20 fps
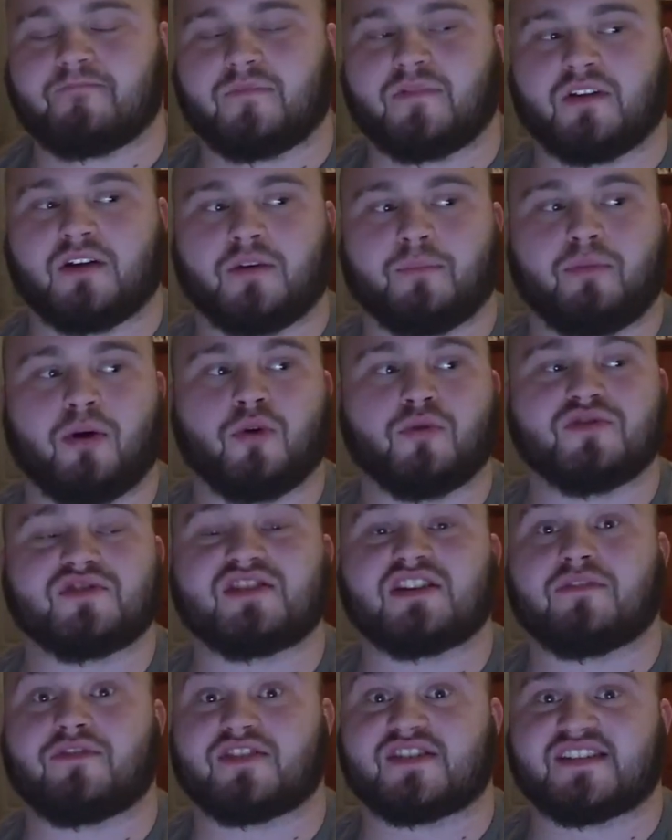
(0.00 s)
the
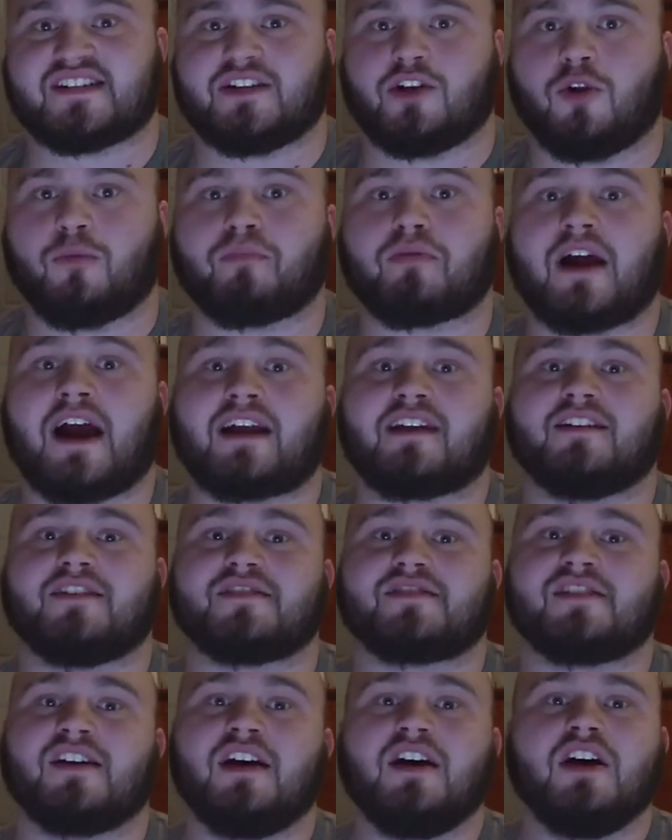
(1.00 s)
potency of the skill
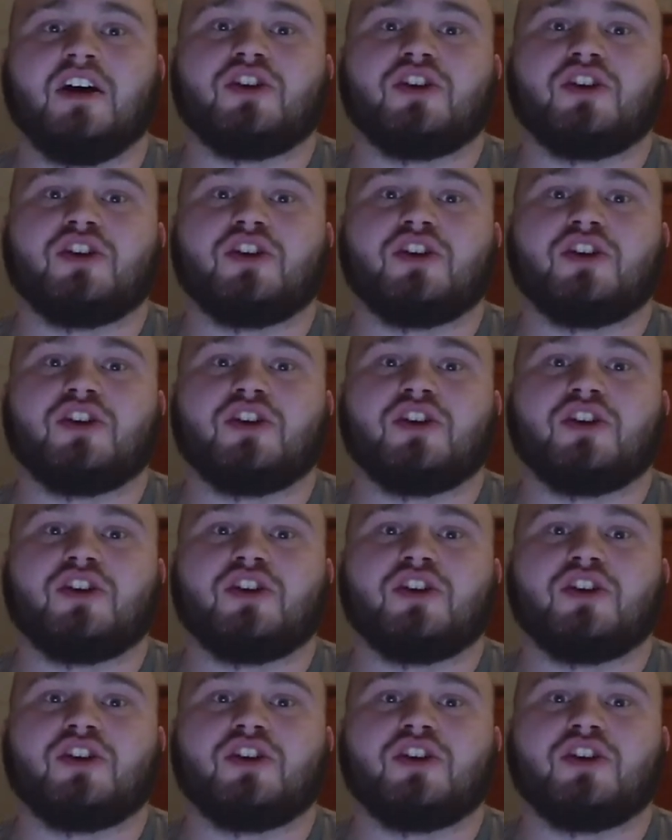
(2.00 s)
practice.